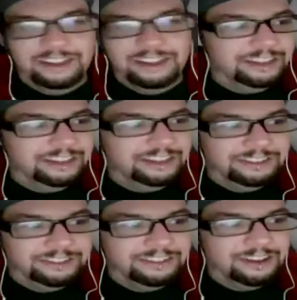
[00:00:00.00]
and
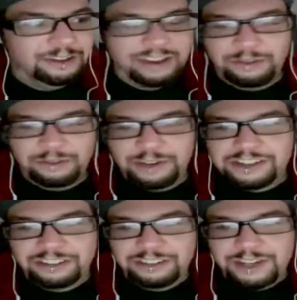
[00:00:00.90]
no, they
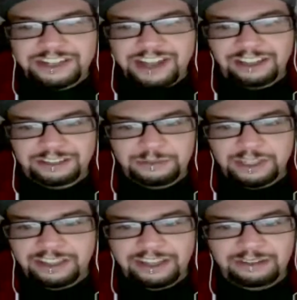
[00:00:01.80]
originally reached out to
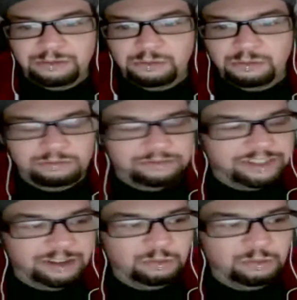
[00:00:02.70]
me. They
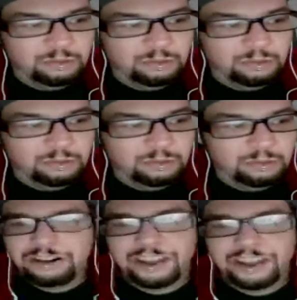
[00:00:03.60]
didn't want to partner or
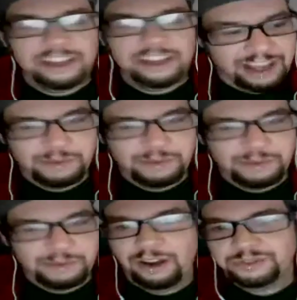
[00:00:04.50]
anything. They just asked me
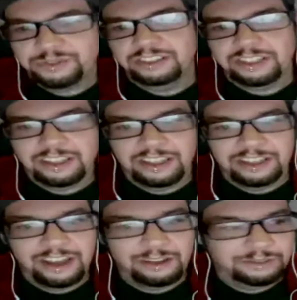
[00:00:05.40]
how I was feeling,
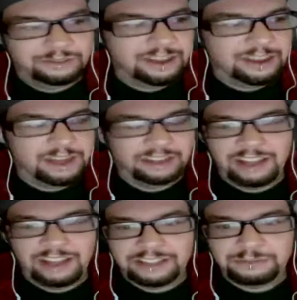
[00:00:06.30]
and that meant
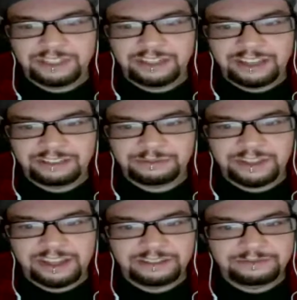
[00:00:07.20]
a lot to me to
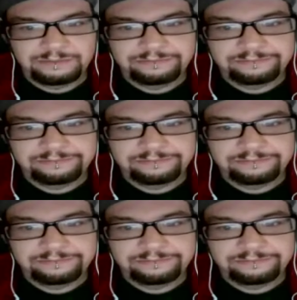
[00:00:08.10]
ask me that.